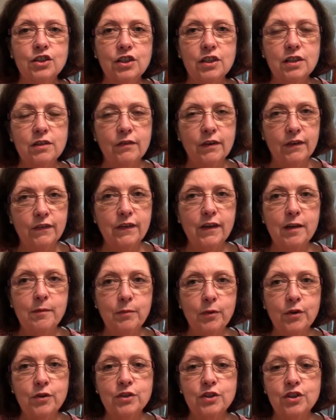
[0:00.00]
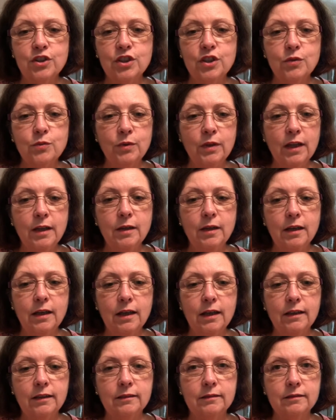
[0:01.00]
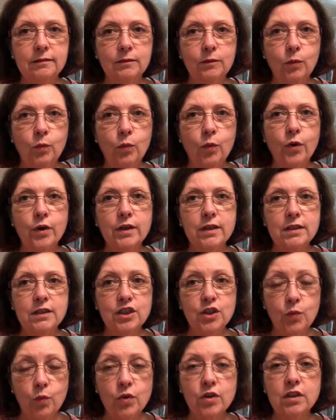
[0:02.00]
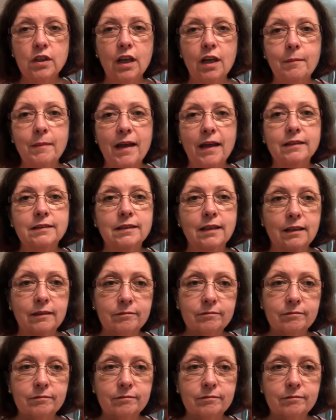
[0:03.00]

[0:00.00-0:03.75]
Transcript: very funny person. She's really worried. She worries a lot about